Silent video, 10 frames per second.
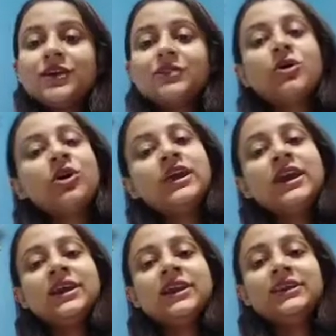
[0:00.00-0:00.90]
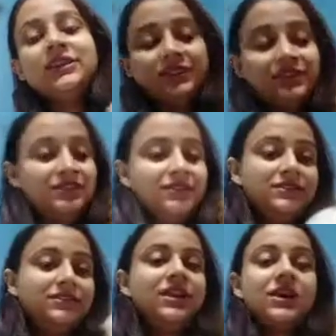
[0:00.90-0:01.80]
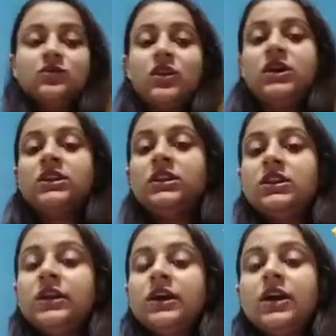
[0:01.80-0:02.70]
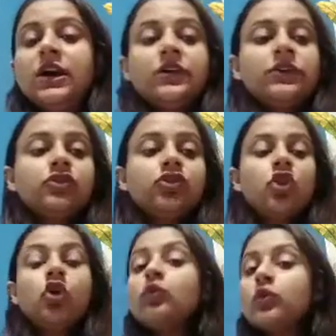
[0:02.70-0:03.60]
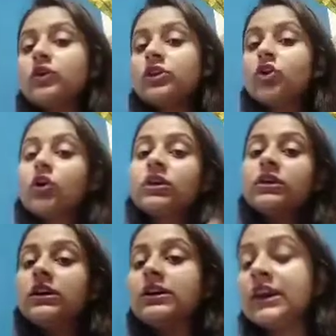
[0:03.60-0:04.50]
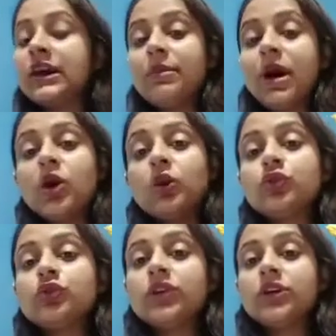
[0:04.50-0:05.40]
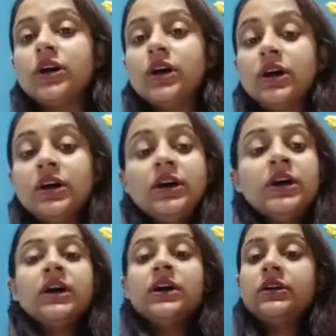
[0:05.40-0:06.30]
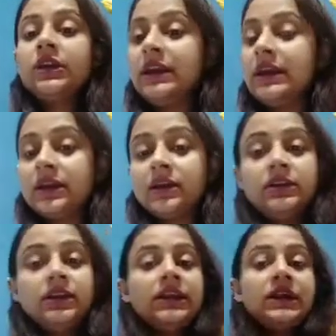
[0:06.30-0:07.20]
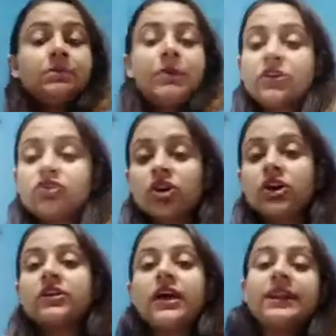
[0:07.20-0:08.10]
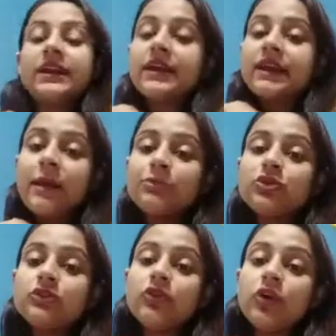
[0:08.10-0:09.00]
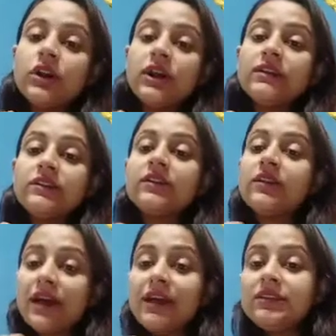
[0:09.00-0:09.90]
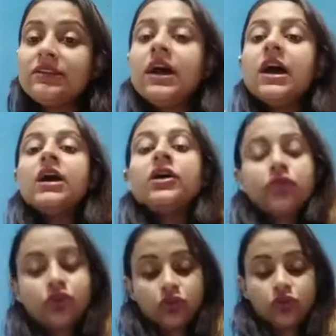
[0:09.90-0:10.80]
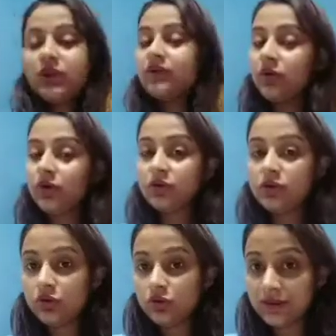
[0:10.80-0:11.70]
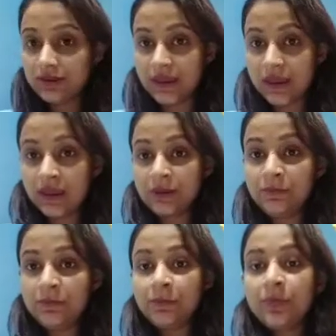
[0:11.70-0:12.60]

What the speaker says: Good morning, class 1. So we were learning about reading a picture, writing a caption for it, right? So today we're going to do the same,